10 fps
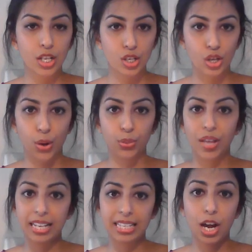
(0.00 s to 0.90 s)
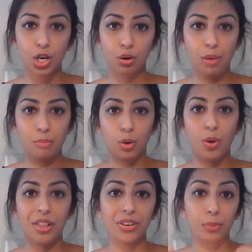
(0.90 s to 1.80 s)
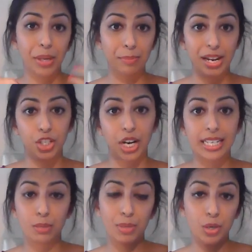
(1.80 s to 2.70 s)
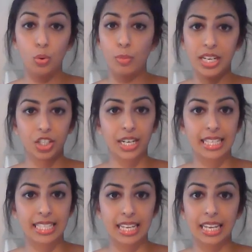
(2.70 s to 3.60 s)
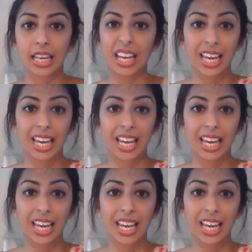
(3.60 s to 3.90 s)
So that's how you remember whether it'll be meningitis B or meningitis C.